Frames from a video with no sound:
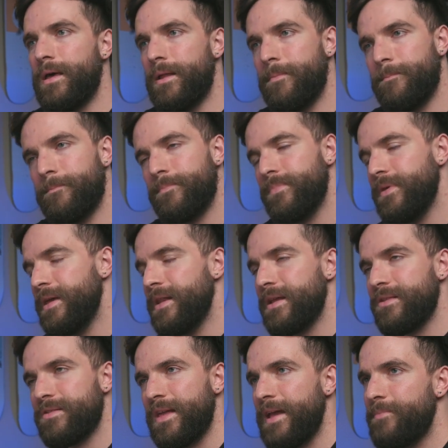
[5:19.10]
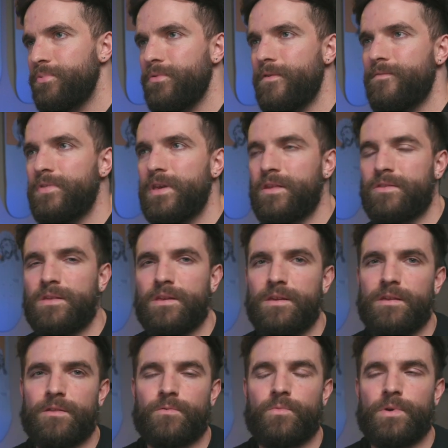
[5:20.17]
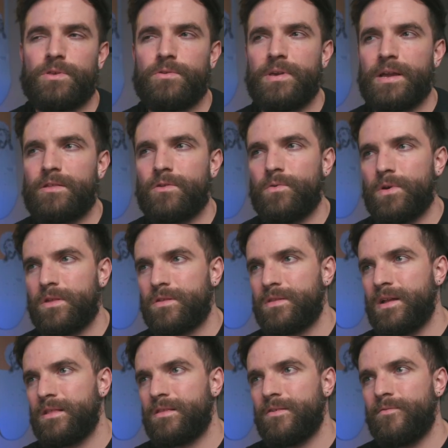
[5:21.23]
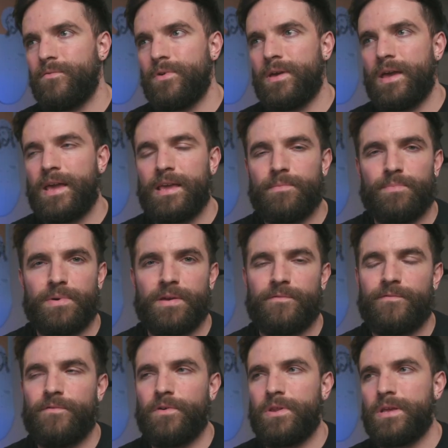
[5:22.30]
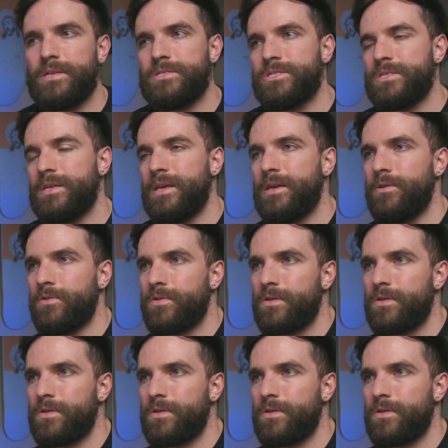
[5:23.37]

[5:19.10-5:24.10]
An example of this is when you get too extensive with 8-bit footage, it'll